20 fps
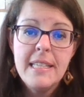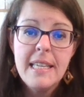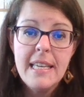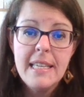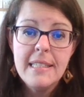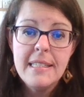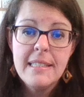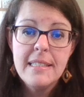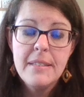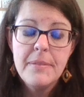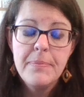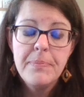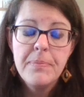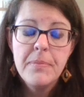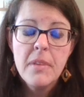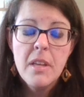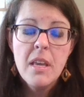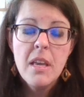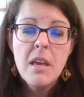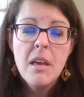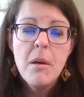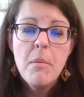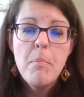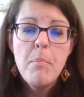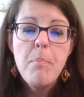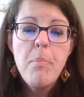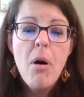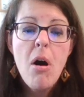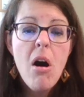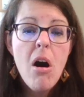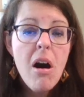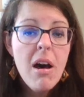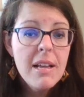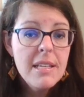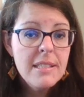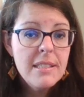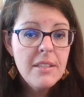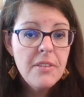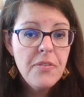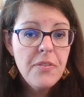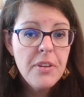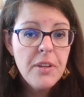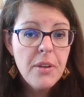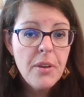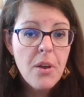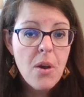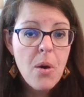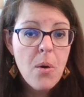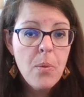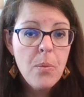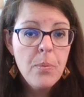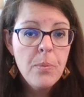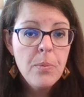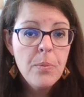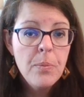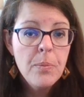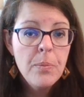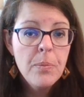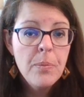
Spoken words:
this. Pause the video